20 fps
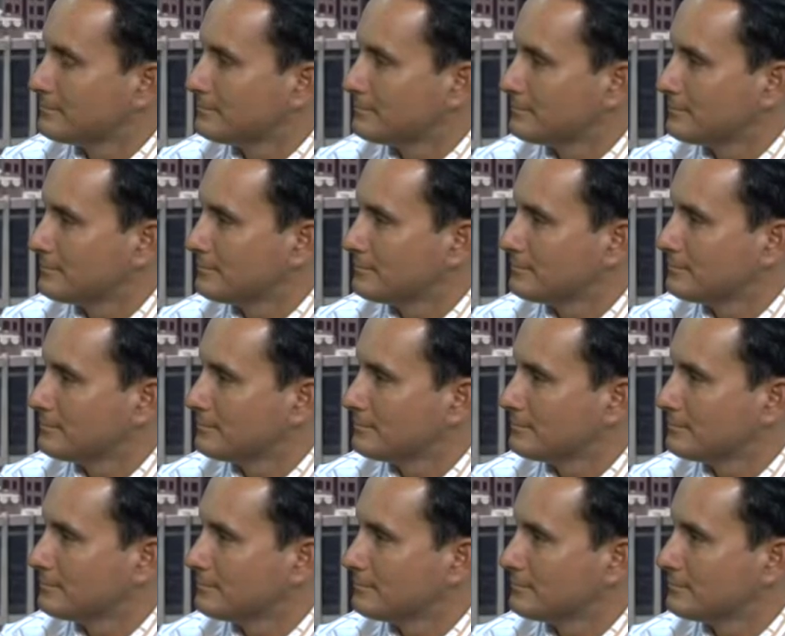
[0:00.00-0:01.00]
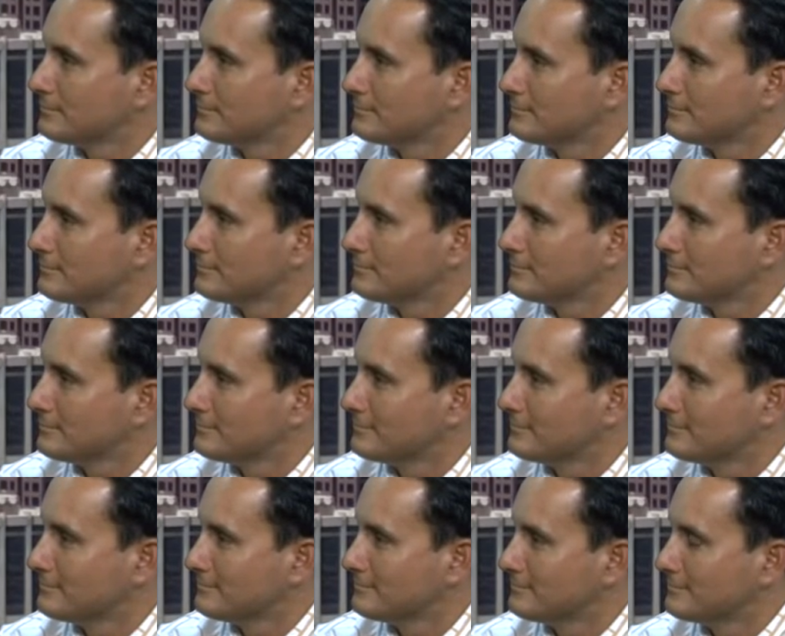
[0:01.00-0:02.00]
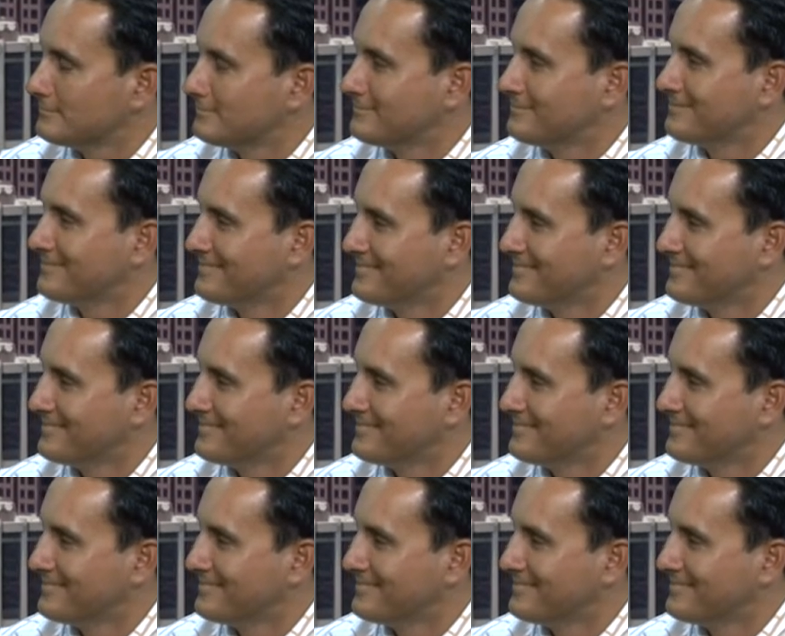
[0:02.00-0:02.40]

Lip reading: (not speaking)